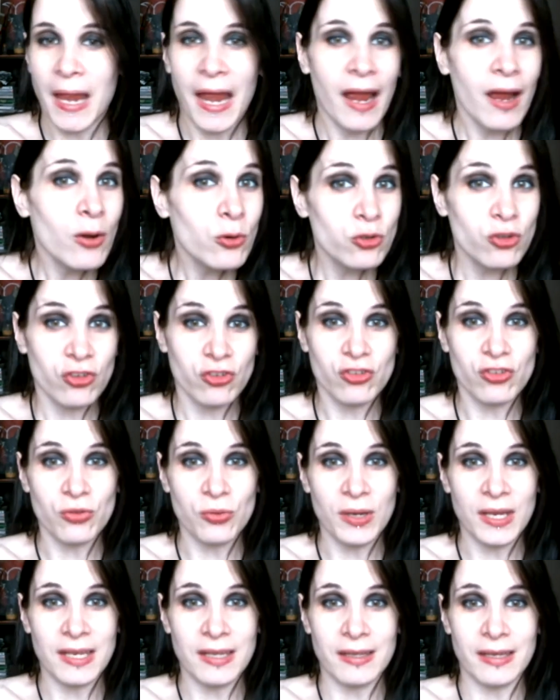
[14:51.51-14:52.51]
How did you
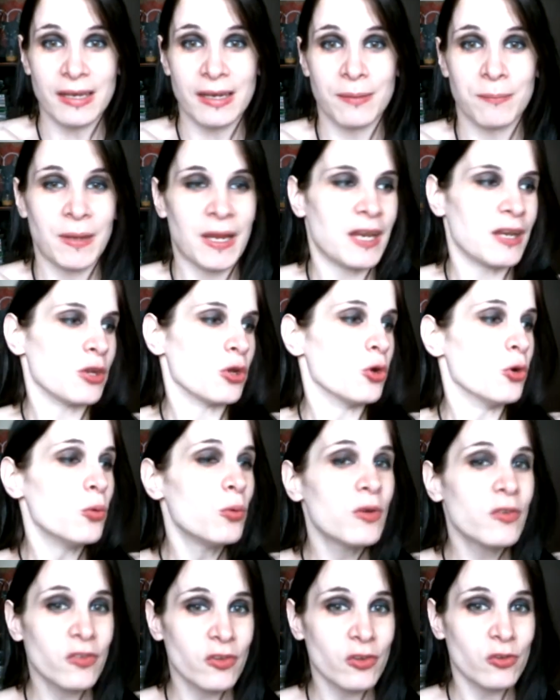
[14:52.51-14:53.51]
kill him? And who
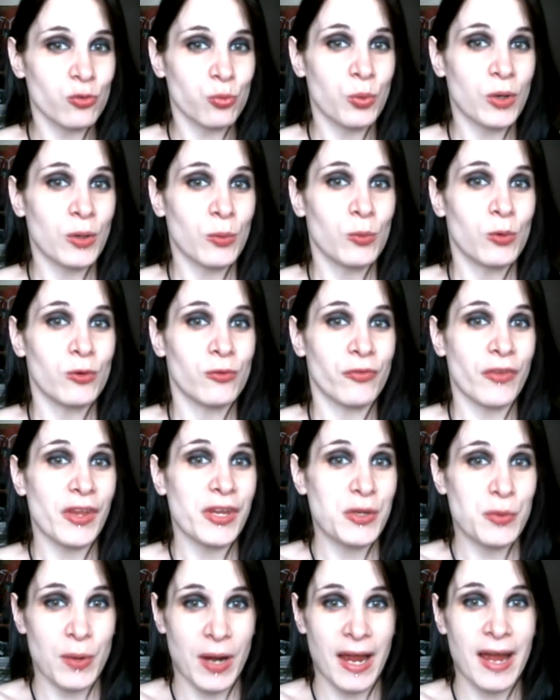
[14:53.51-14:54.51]
is this werewolf that
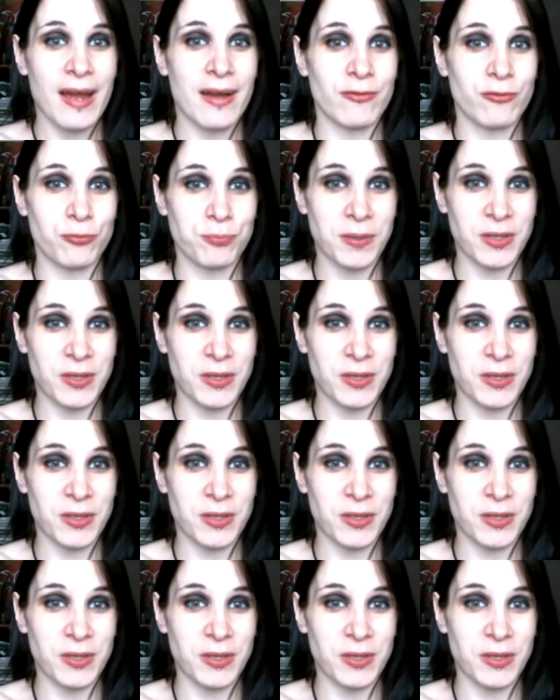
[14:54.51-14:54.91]
you have